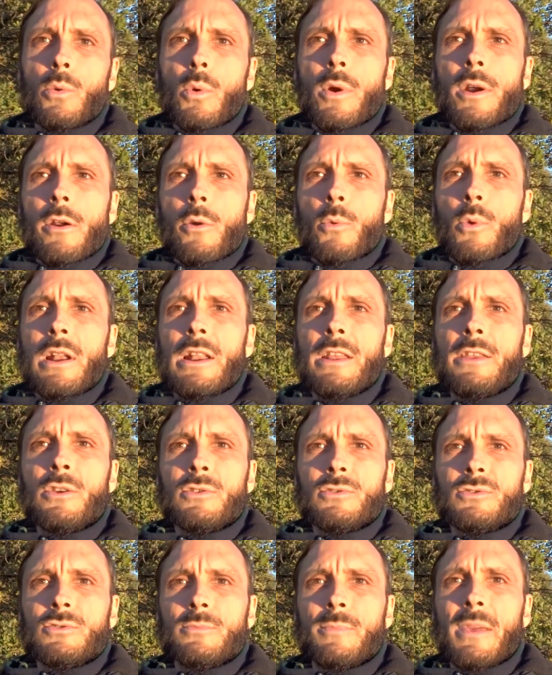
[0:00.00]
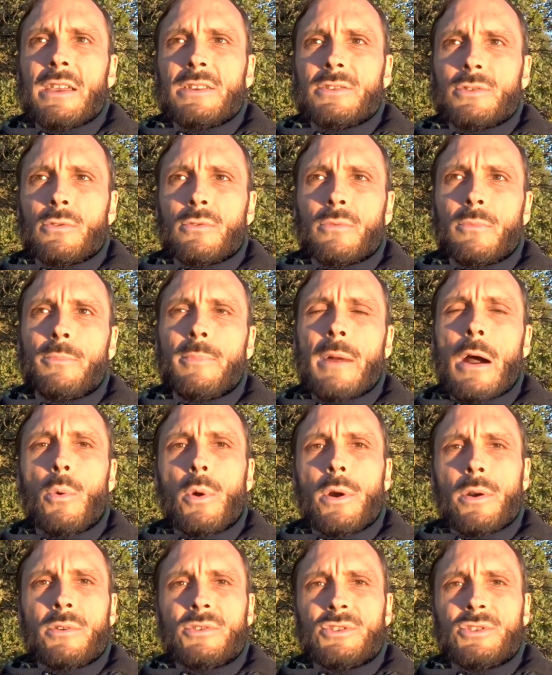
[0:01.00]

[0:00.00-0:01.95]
were religions based on power,